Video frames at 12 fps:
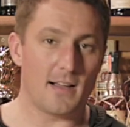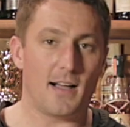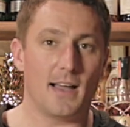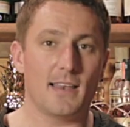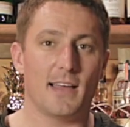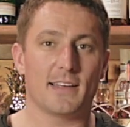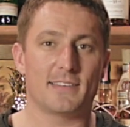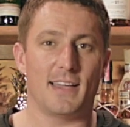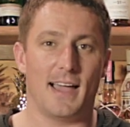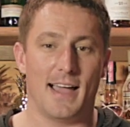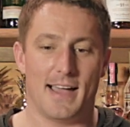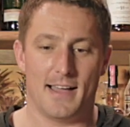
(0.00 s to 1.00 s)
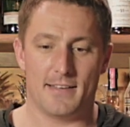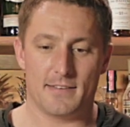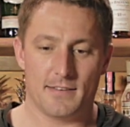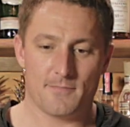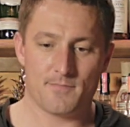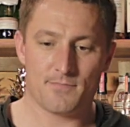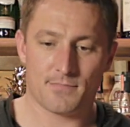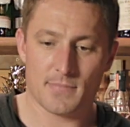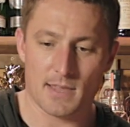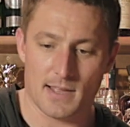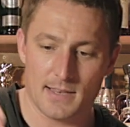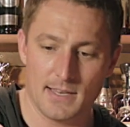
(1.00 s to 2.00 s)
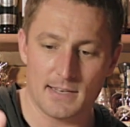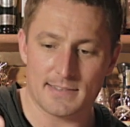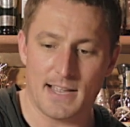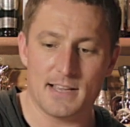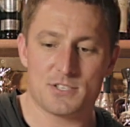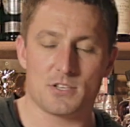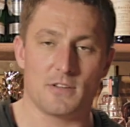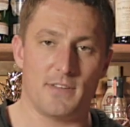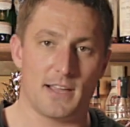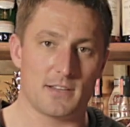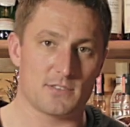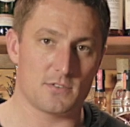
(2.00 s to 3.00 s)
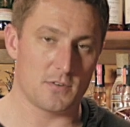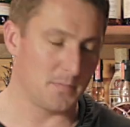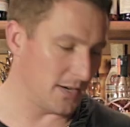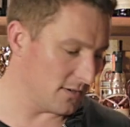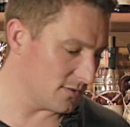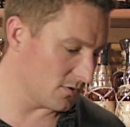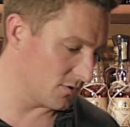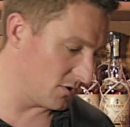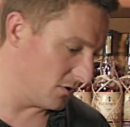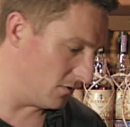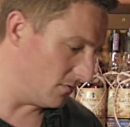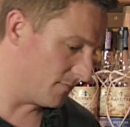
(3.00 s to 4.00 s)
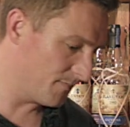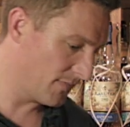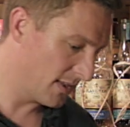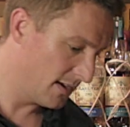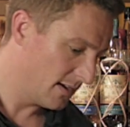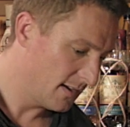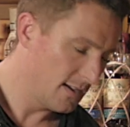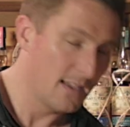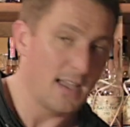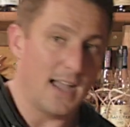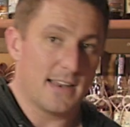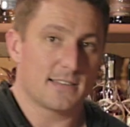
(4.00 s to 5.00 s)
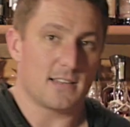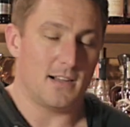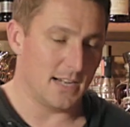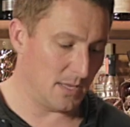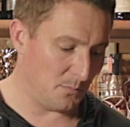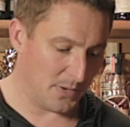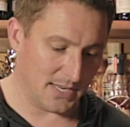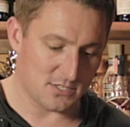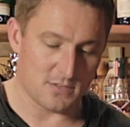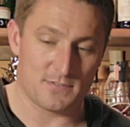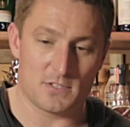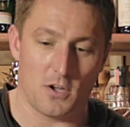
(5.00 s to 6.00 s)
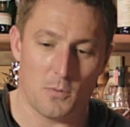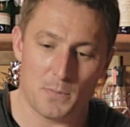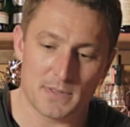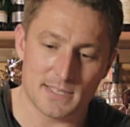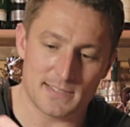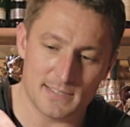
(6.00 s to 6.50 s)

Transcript: I like to add a little dash of Angostura bitters, or 2, and a tiny pinch of salt. But this